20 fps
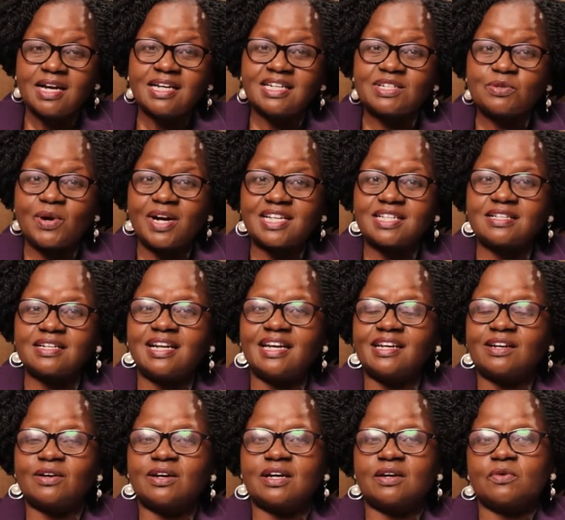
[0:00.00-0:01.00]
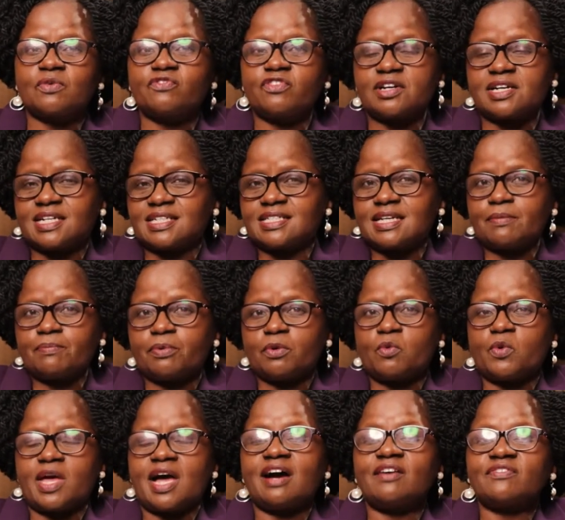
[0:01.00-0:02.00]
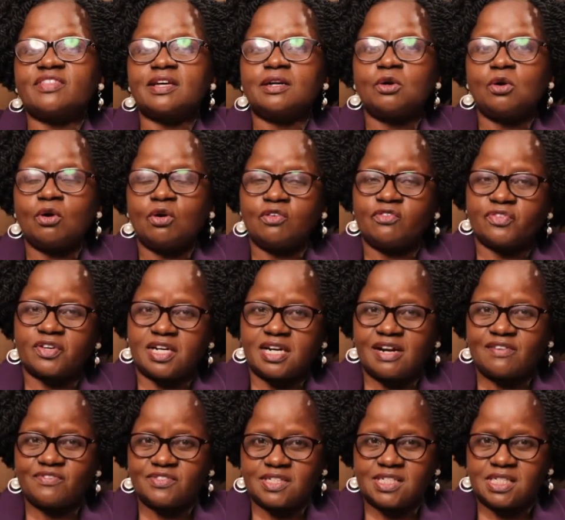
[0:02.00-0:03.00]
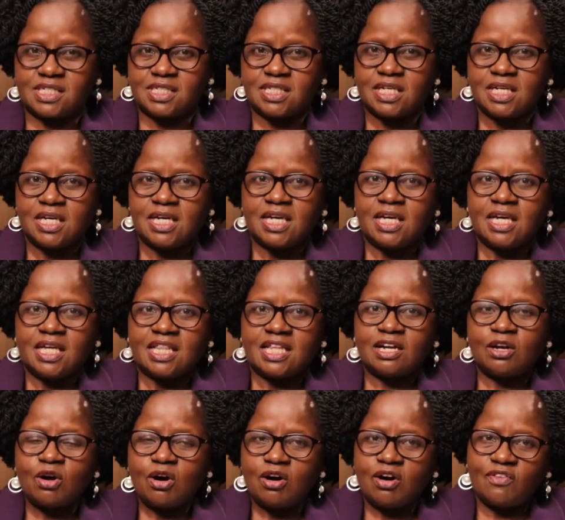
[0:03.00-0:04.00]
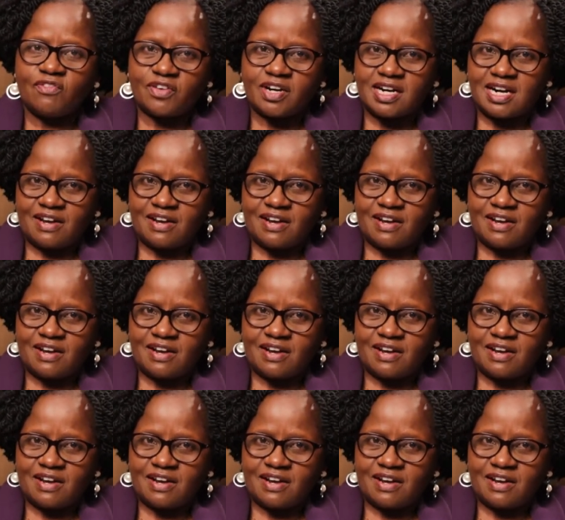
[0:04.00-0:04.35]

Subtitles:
It works like, for example, we have the law of gravity. The law of